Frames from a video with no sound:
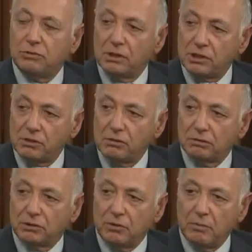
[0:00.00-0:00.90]
the
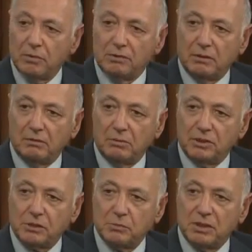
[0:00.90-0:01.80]
traditional treatment,
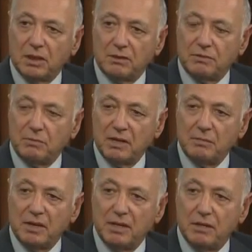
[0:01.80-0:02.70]
which has been done for
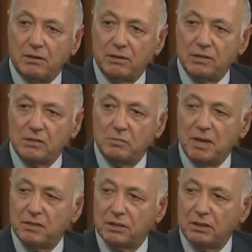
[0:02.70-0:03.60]
many, many years, is
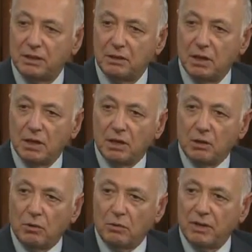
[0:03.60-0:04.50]
basically
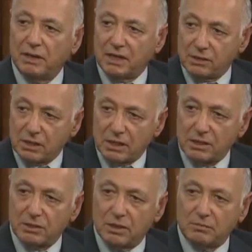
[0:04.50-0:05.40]
where we
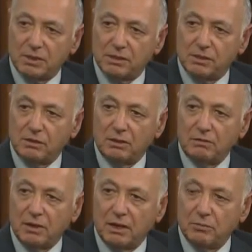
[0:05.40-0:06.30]
anesthetize the gum
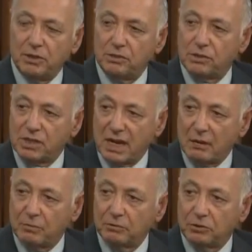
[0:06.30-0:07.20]
tissue and we use a
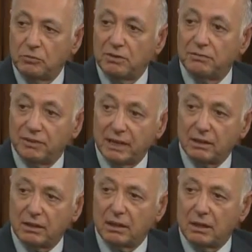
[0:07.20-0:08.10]
scalpel to
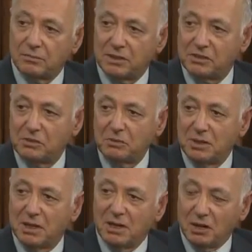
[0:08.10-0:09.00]
reflect the gum
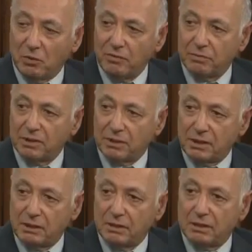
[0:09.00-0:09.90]
tissue away from the
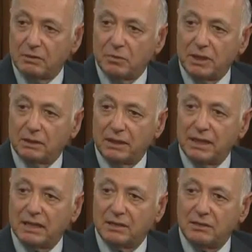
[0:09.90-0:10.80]
teeth, and we
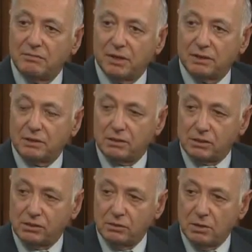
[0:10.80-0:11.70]
clean out the infected
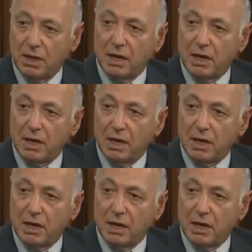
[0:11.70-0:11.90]
tissue.